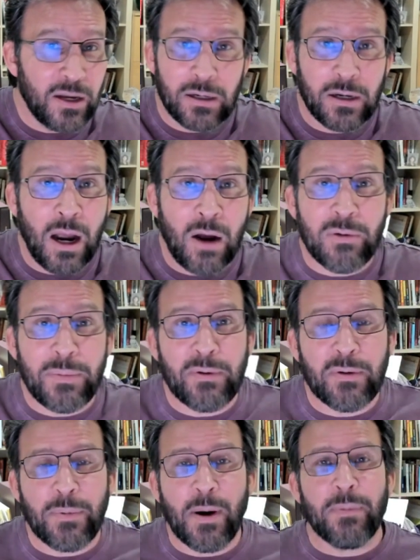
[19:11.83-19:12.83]
y'all would be
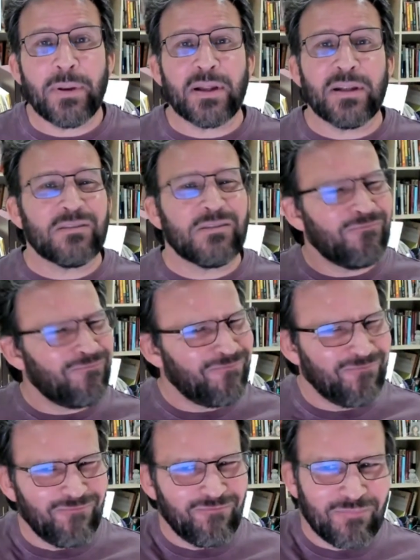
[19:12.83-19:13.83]
Republicans
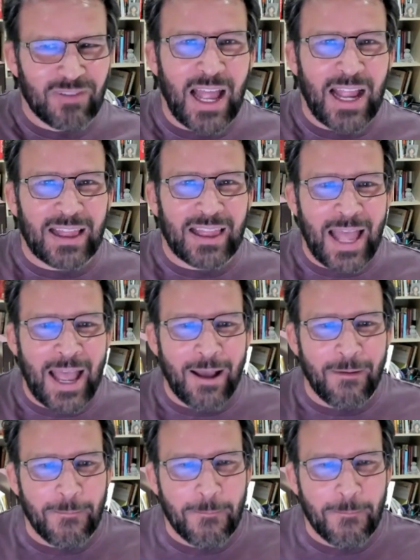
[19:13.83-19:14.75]
like that.